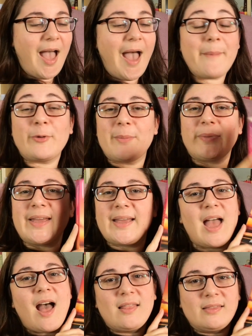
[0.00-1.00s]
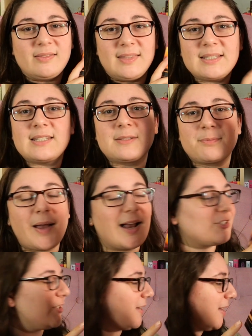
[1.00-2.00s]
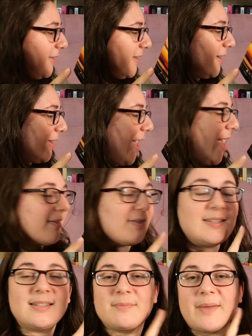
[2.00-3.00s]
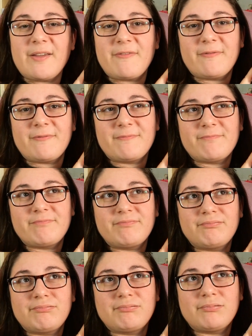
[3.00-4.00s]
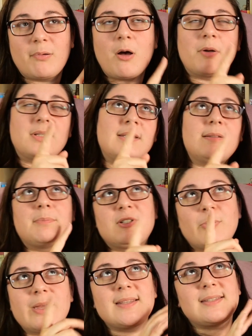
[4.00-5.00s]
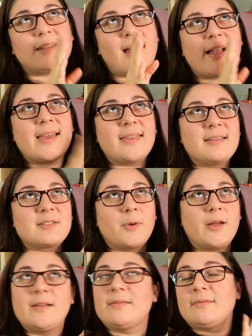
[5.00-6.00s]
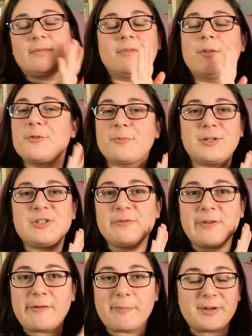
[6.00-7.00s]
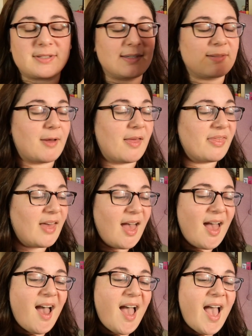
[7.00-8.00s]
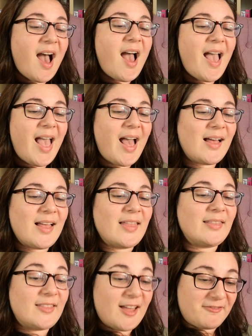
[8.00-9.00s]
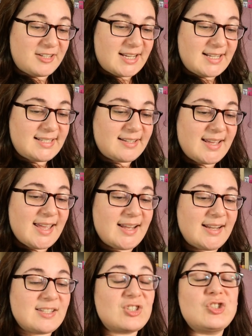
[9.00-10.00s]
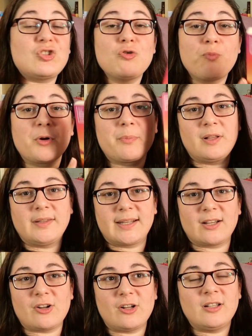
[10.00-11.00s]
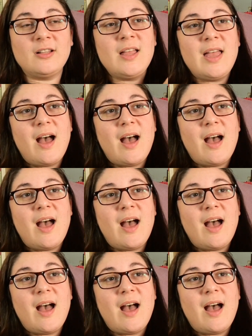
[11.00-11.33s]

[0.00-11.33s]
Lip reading: I'm rambling. This is actually, I think, yeah, this is my, it's between Sanaaq and this one. Those are my two favorite books this month. Loved it. It is super political.